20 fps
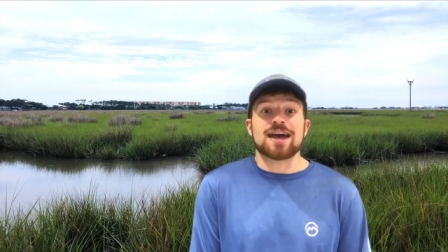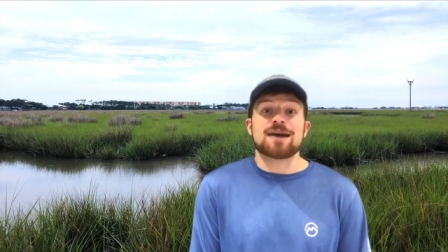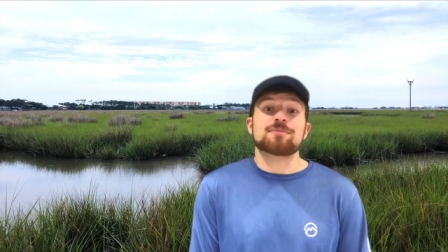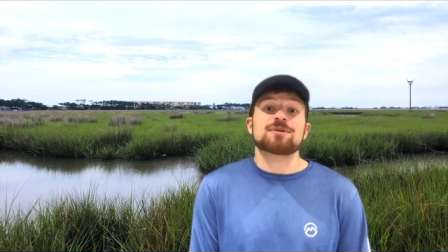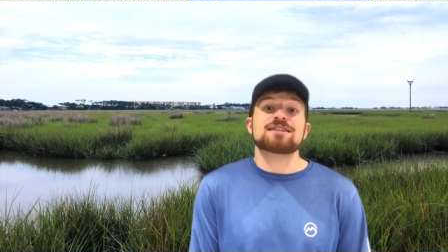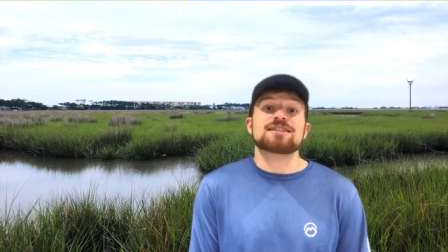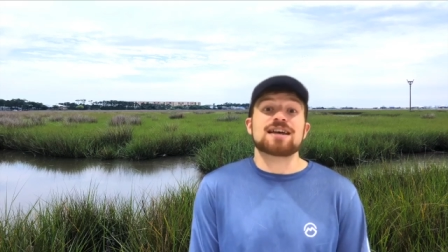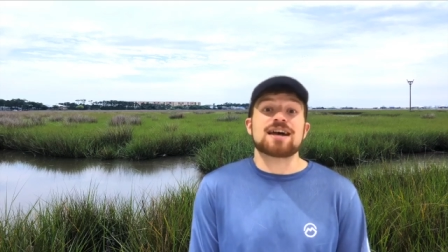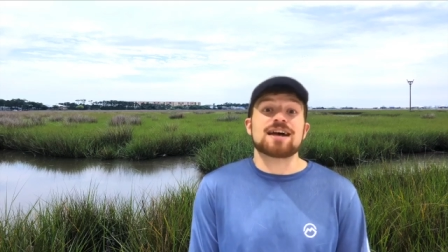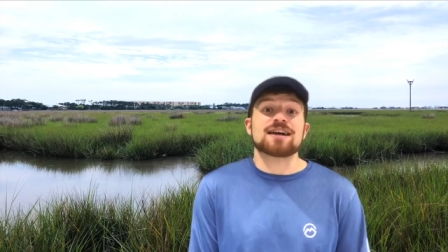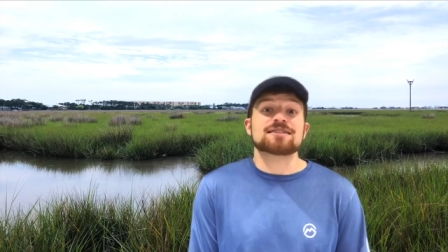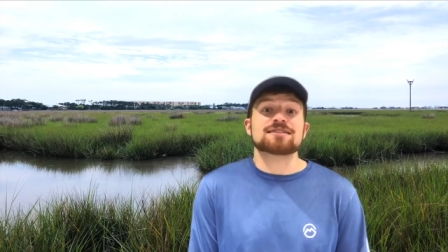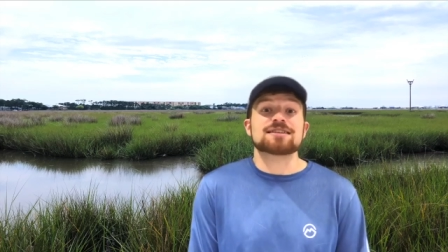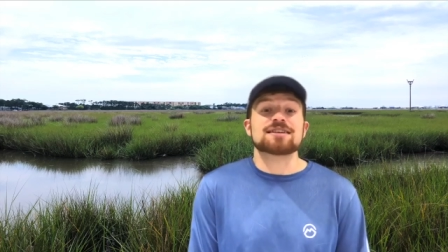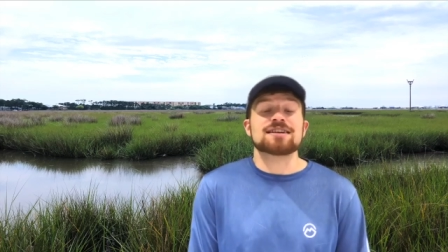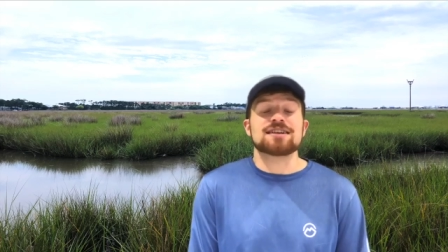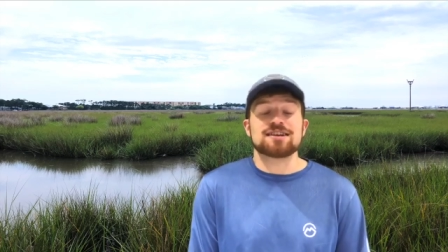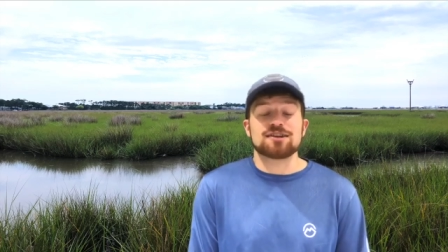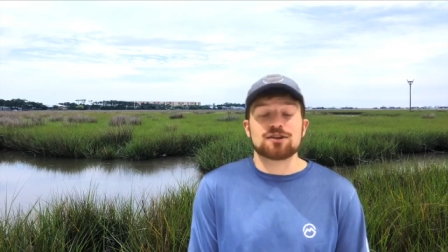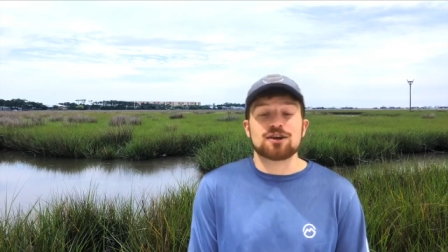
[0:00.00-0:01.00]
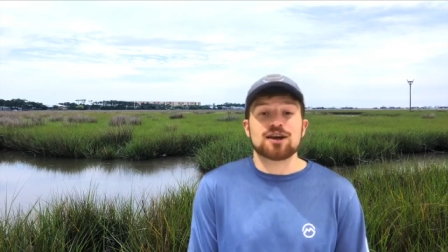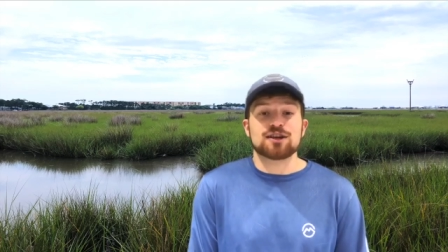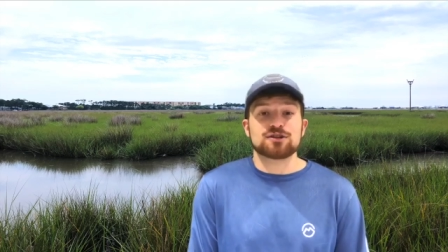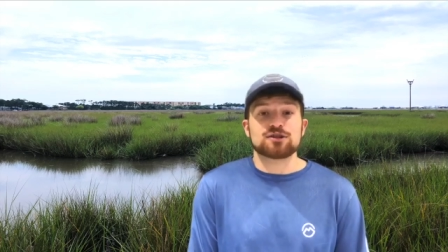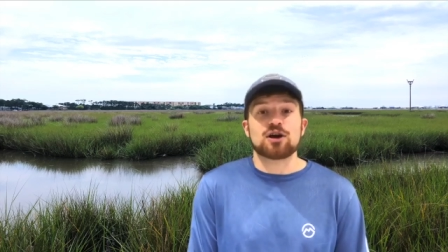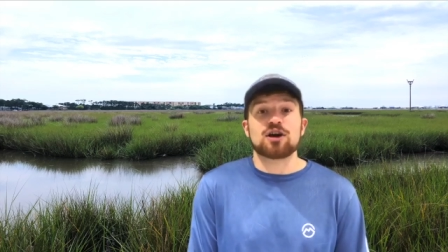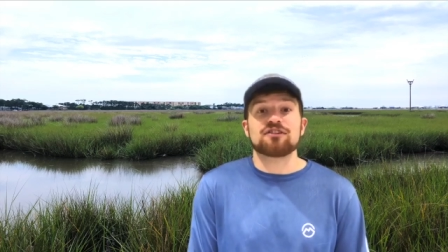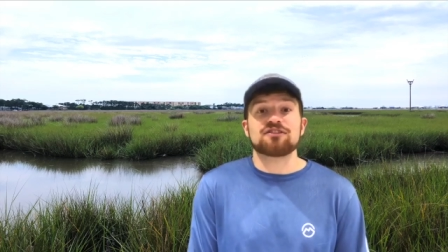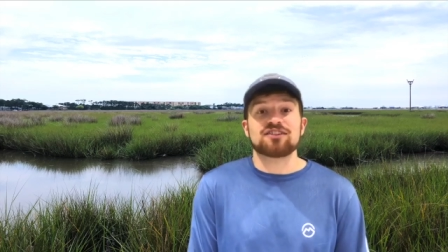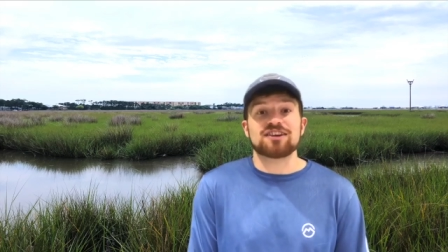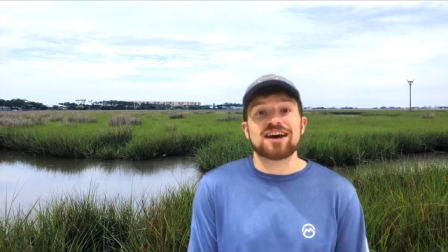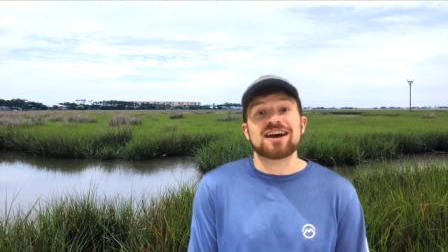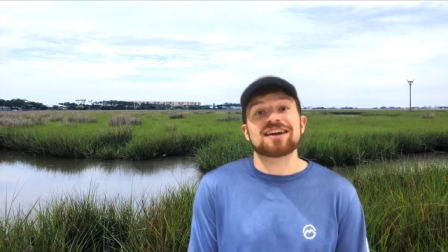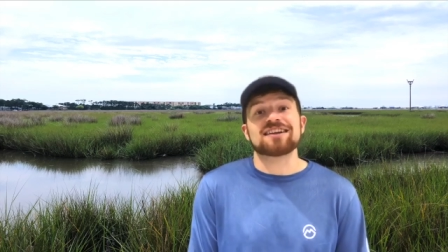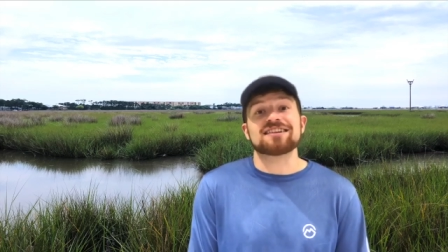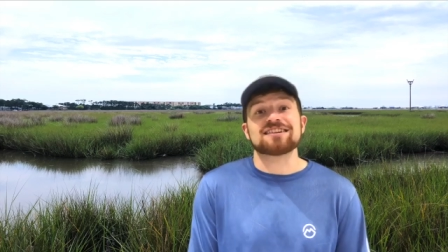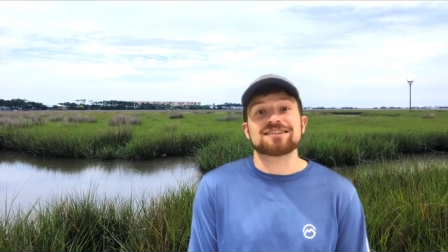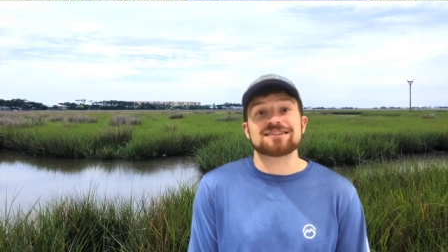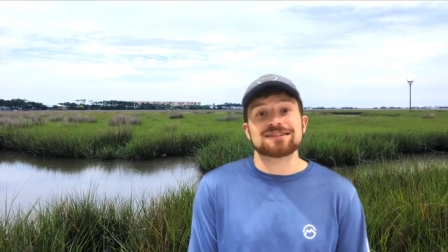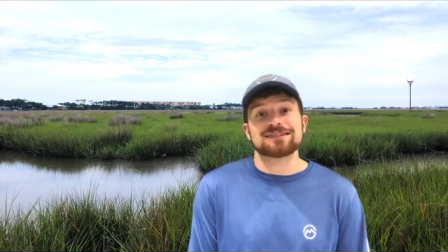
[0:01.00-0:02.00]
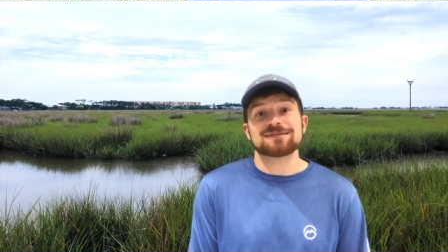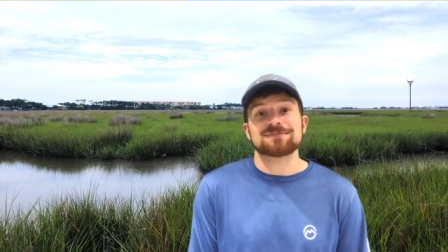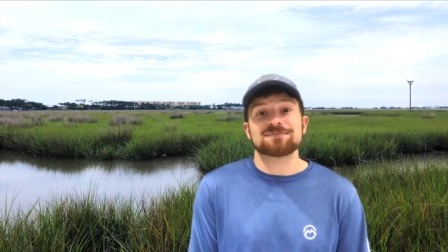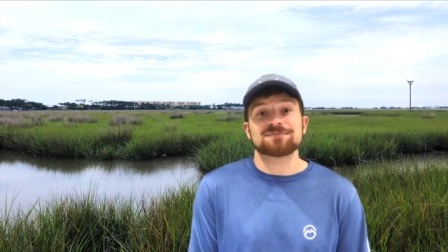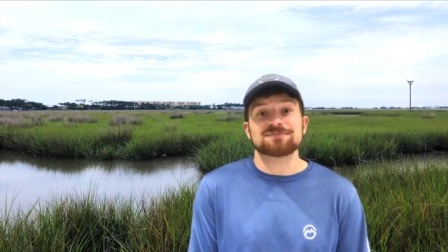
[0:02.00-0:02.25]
habitats here on Dauphin Island.